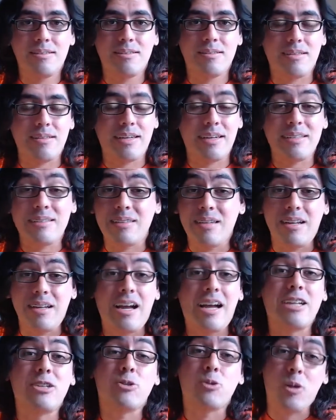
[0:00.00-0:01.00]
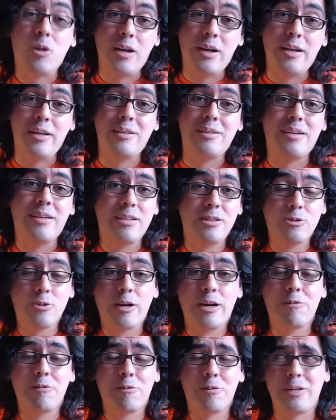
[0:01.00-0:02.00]
like I said, I tried
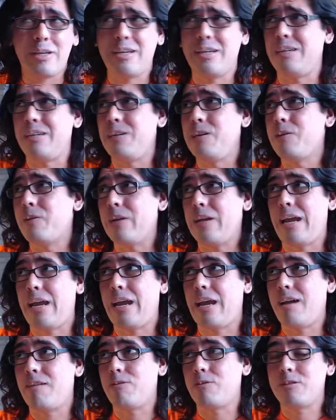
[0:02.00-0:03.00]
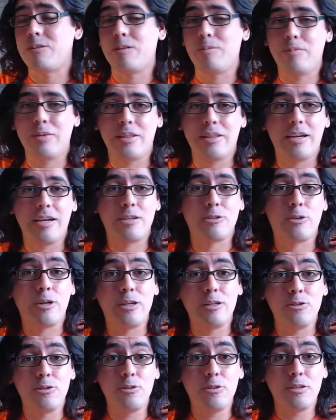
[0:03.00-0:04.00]
for like a year and a half or something like that,
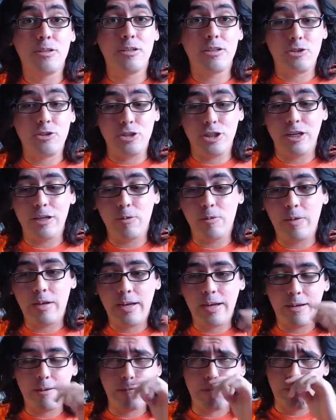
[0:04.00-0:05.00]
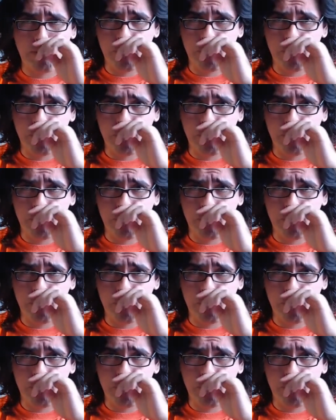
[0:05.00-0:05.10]
trying to do the legit way of